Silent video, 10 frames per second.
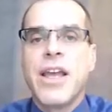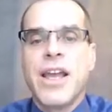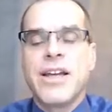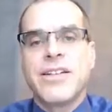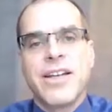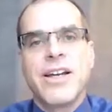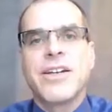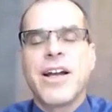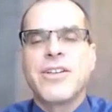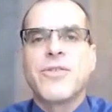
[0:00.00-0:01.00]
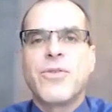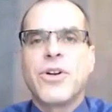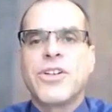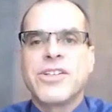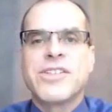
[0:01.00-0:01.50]
and I look
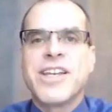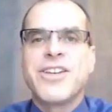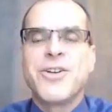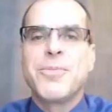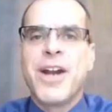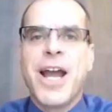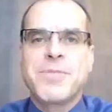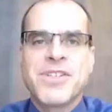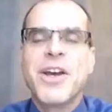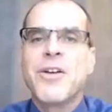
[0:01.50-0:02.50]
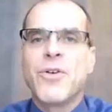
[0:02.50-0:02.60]
forward to seeing you perhaps